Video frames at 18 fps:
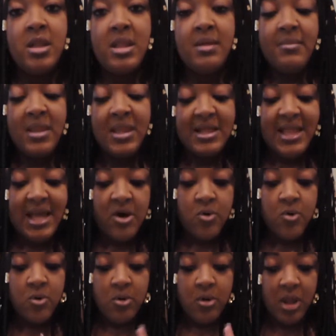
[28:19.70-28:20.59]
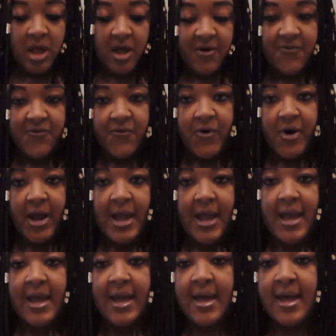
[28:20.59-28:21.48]
let me let that cool off for
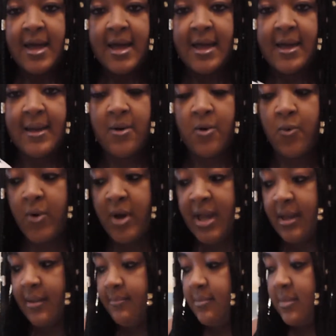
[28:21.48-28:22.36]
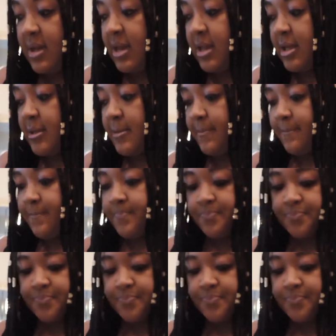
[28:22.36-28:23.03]
a quick minute.